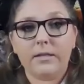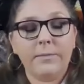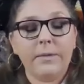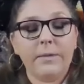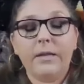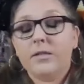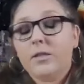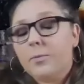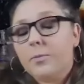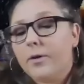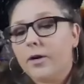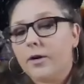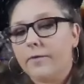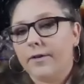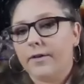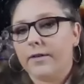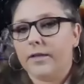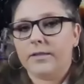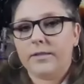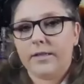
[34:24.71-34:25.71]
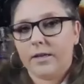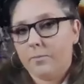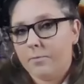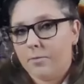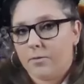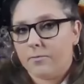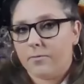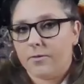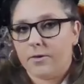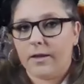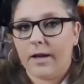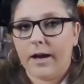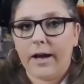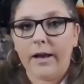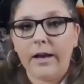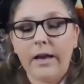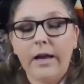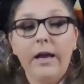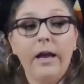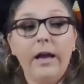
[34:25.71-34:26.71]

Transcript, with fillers: I mean, it's a perfect example for that.